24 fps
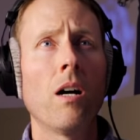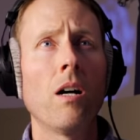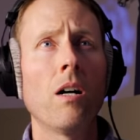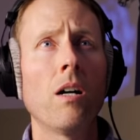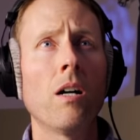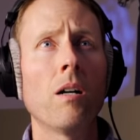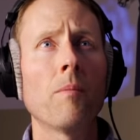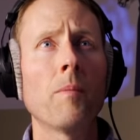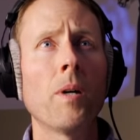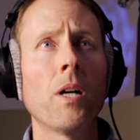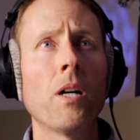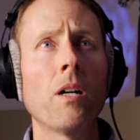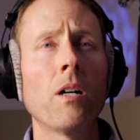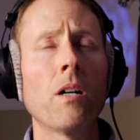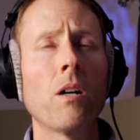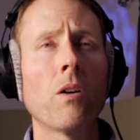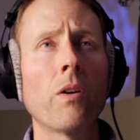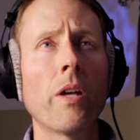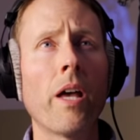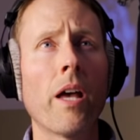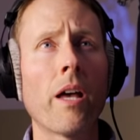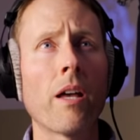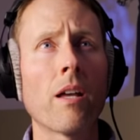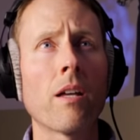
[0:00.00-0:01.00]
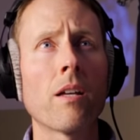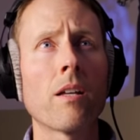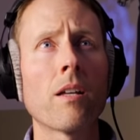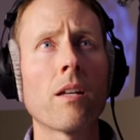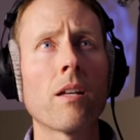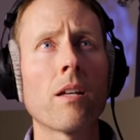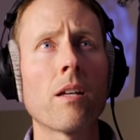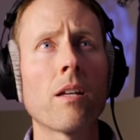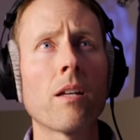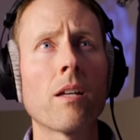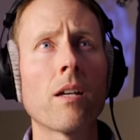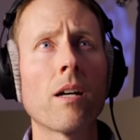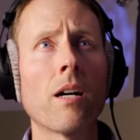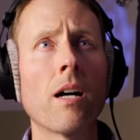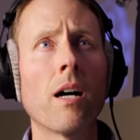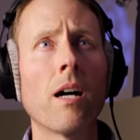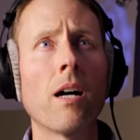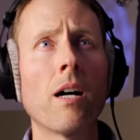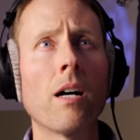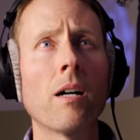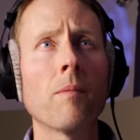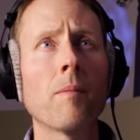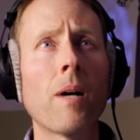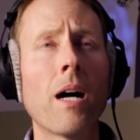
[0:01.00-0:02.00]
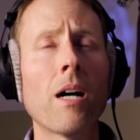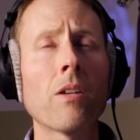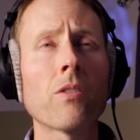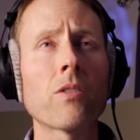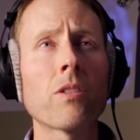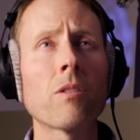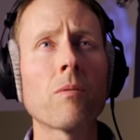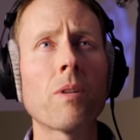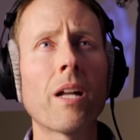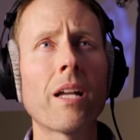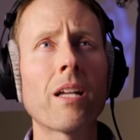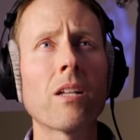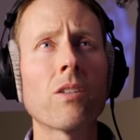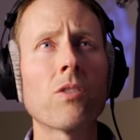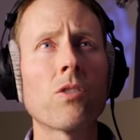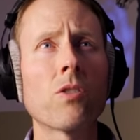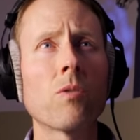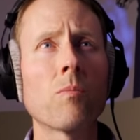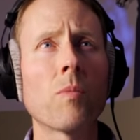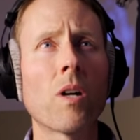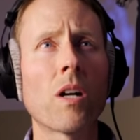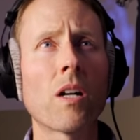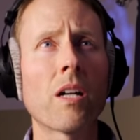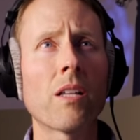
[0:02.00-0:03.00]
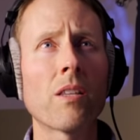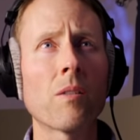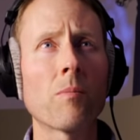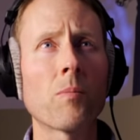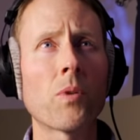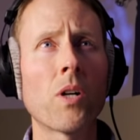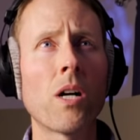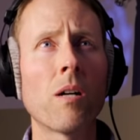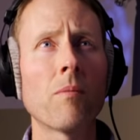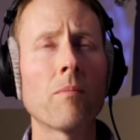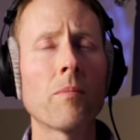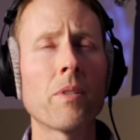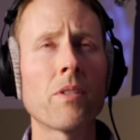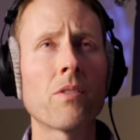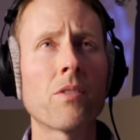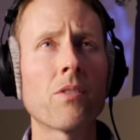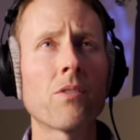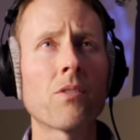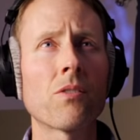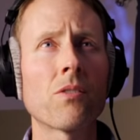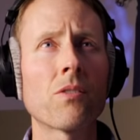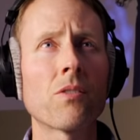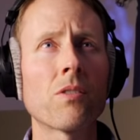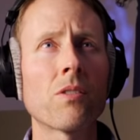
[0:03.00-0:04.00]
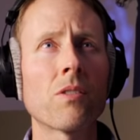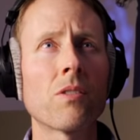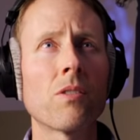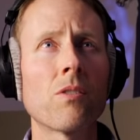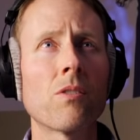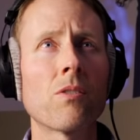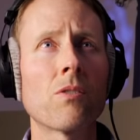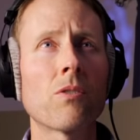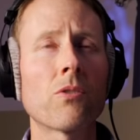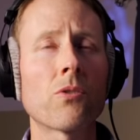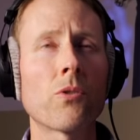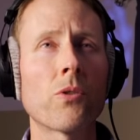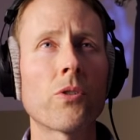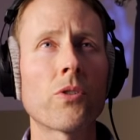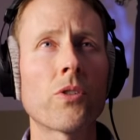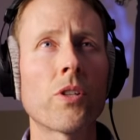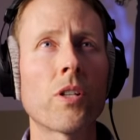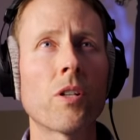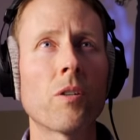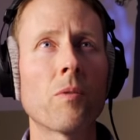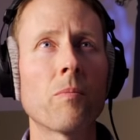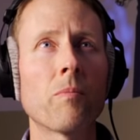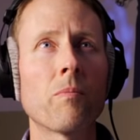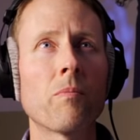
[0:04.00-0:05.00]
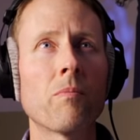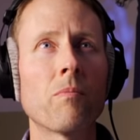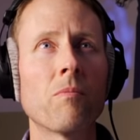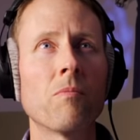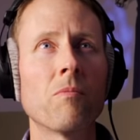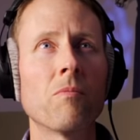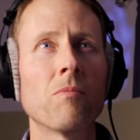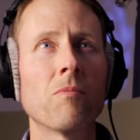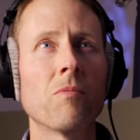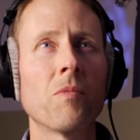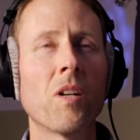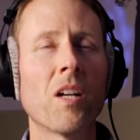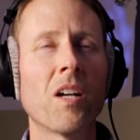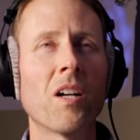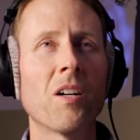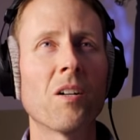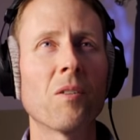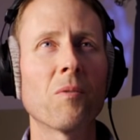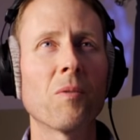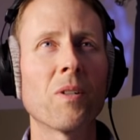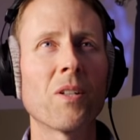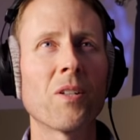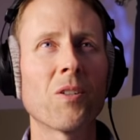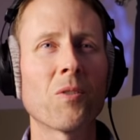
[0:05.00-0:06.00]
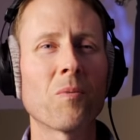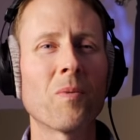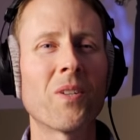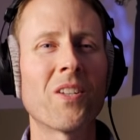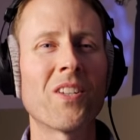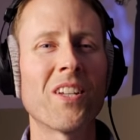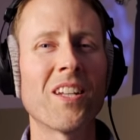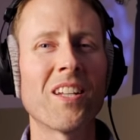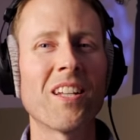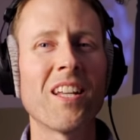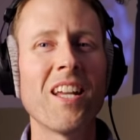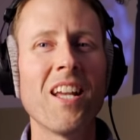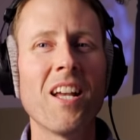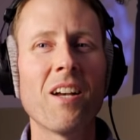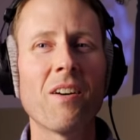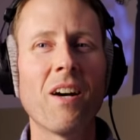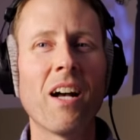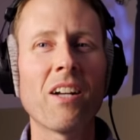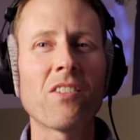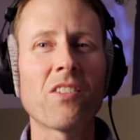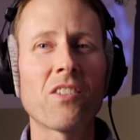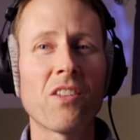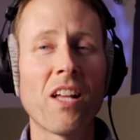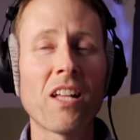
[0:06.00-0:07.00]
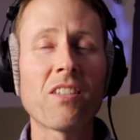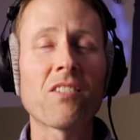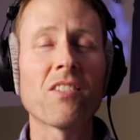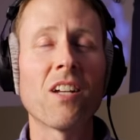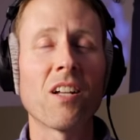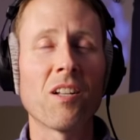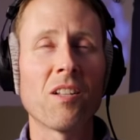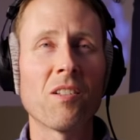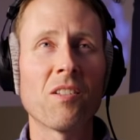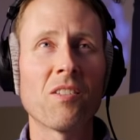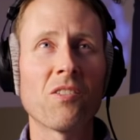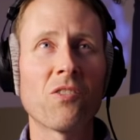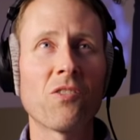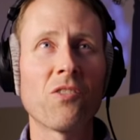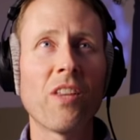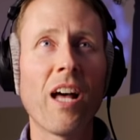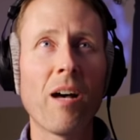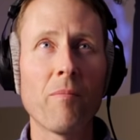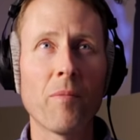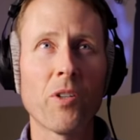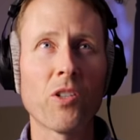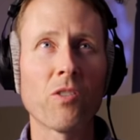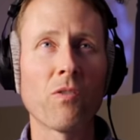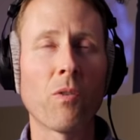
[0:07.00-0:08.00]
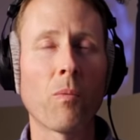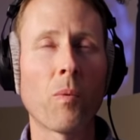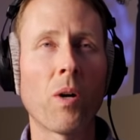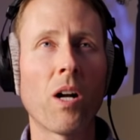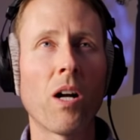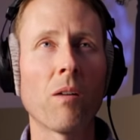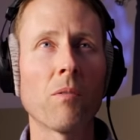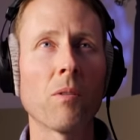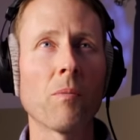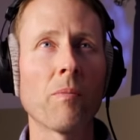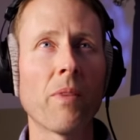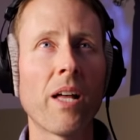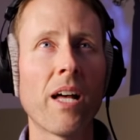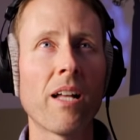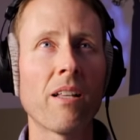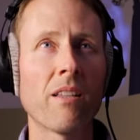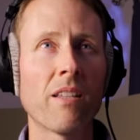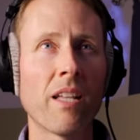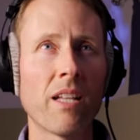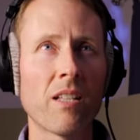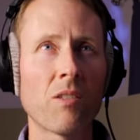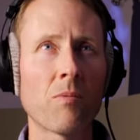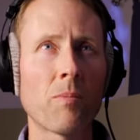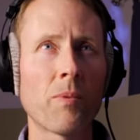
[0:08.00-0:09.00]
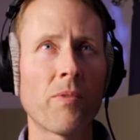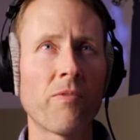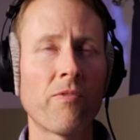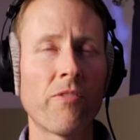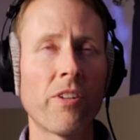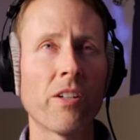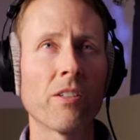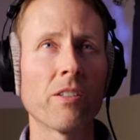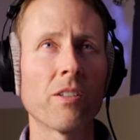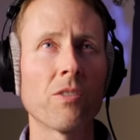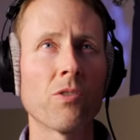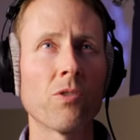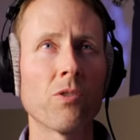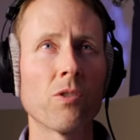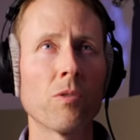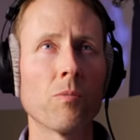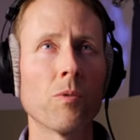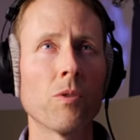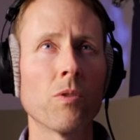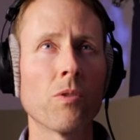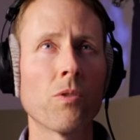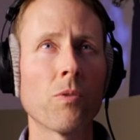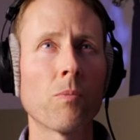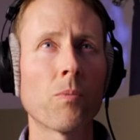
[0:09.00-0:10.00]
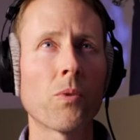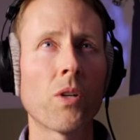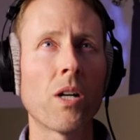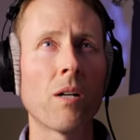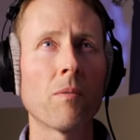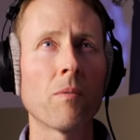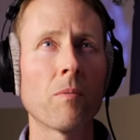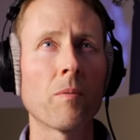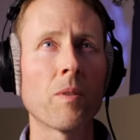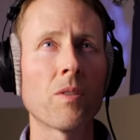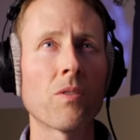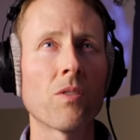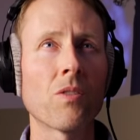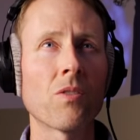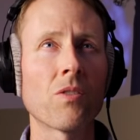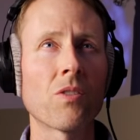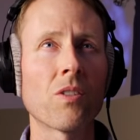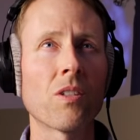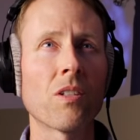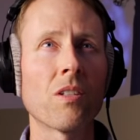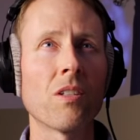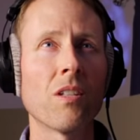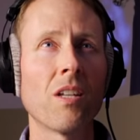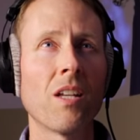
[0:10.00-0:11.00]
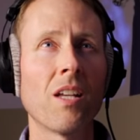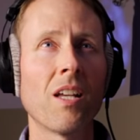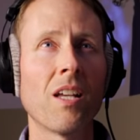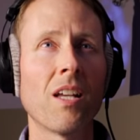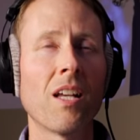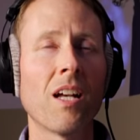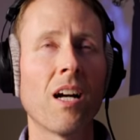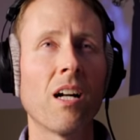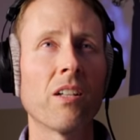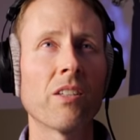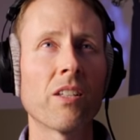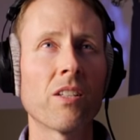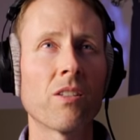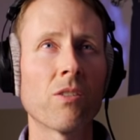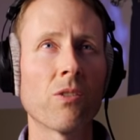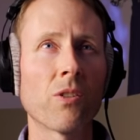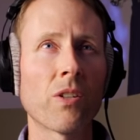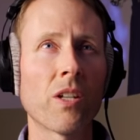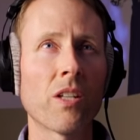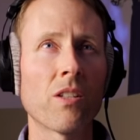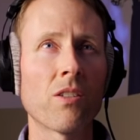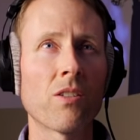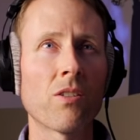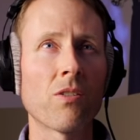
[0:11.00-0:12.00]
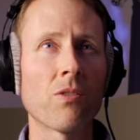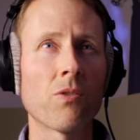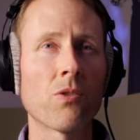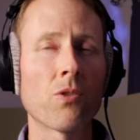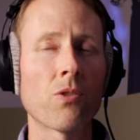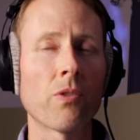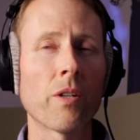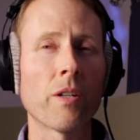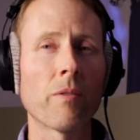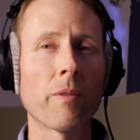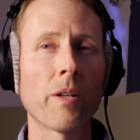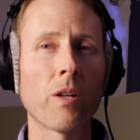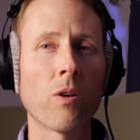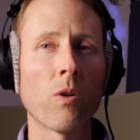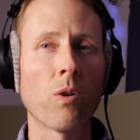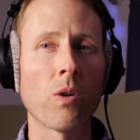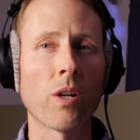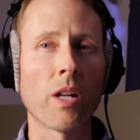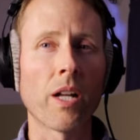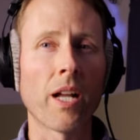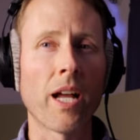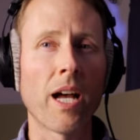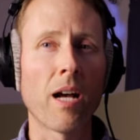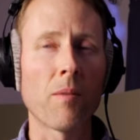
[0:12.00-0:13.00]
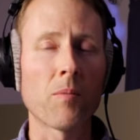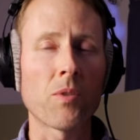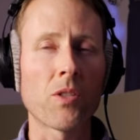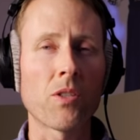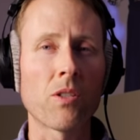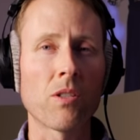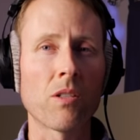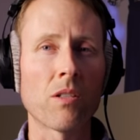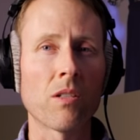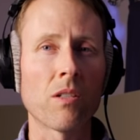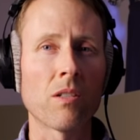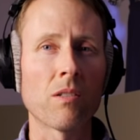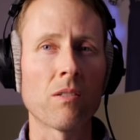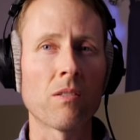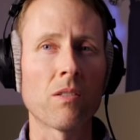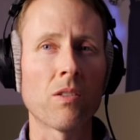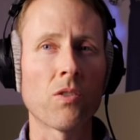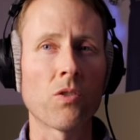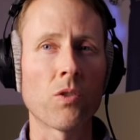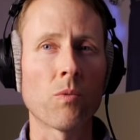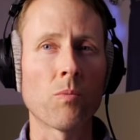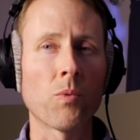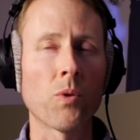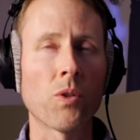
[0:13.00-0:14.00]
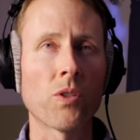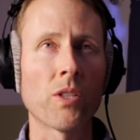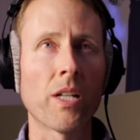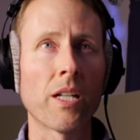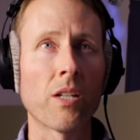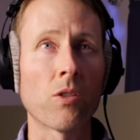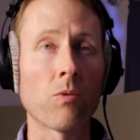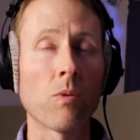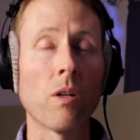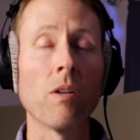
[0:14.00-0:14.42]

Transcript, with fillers: Um, okay, um, I'll see what I can do, Mark. The problem is, is sourcing a, a Windows machine. Actually, that's not that much of a problem. That that's fairly doable. The problem is, is I'll need to look into screen recording apps to to support that